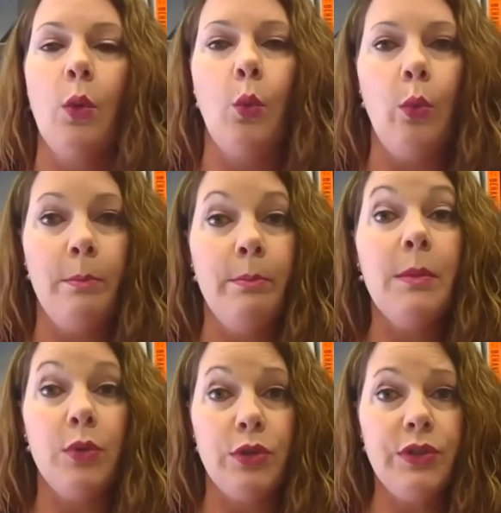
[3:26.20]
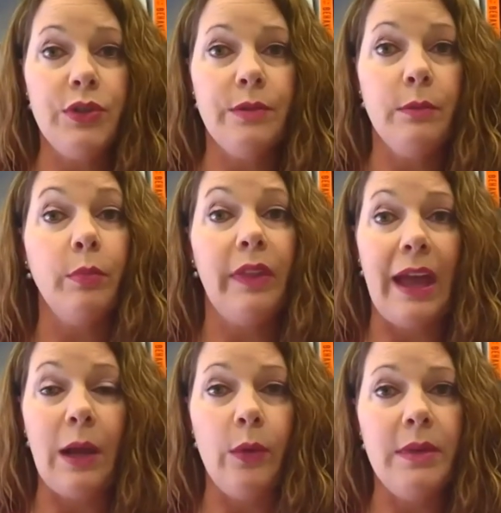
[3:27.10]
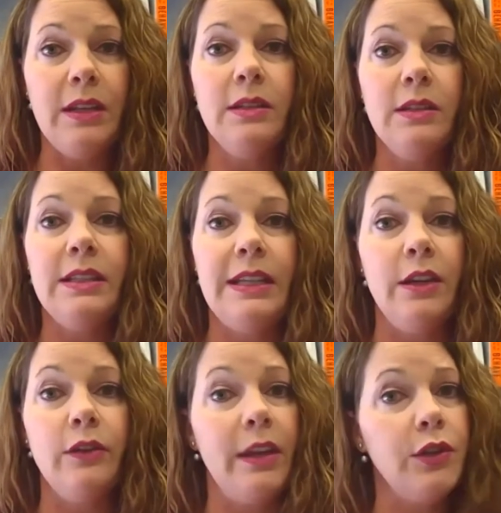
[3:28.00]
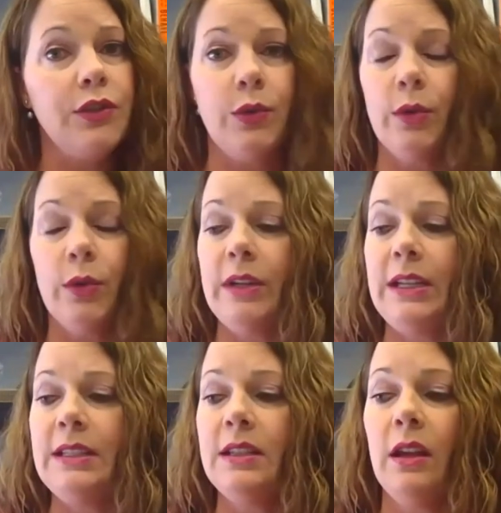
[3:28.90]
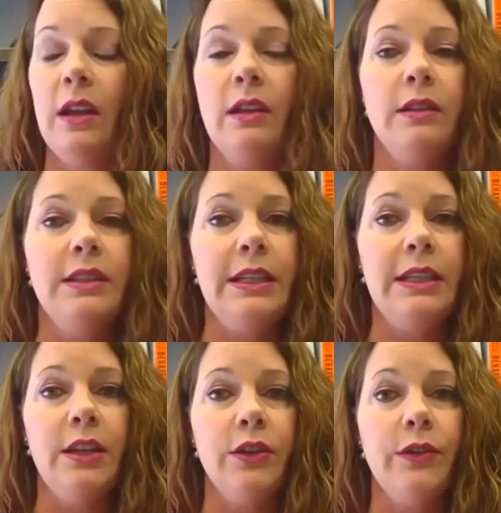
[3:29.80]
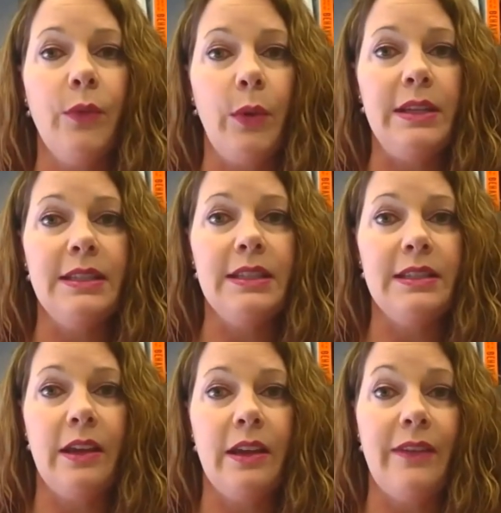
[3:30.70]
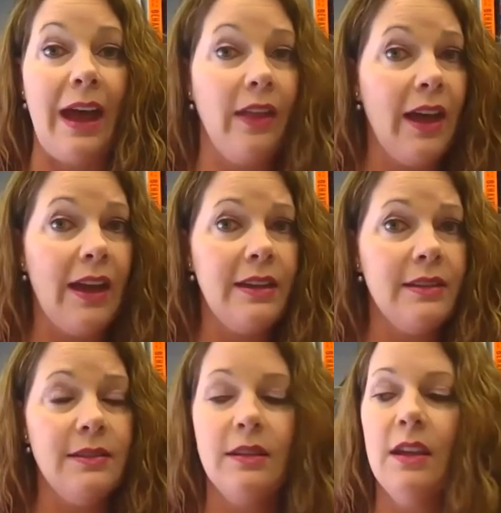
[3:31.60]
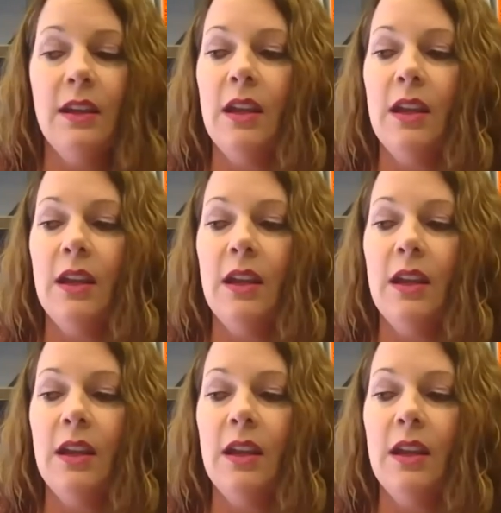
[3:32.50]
members, Black women, to hear their stories, to hear the voices of allies,